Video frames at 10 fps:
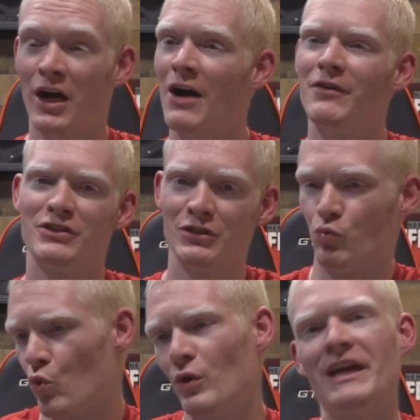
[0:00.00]
Obviously,
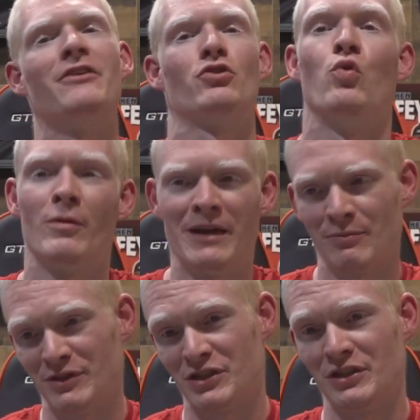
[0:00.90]
ruling out the quarterback
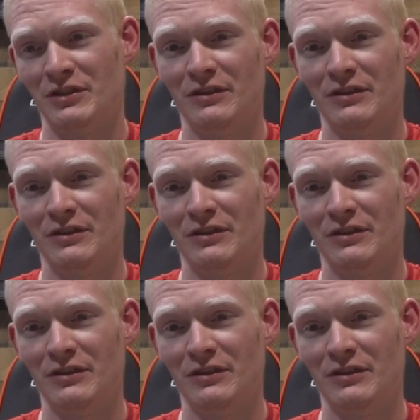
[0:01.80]
position.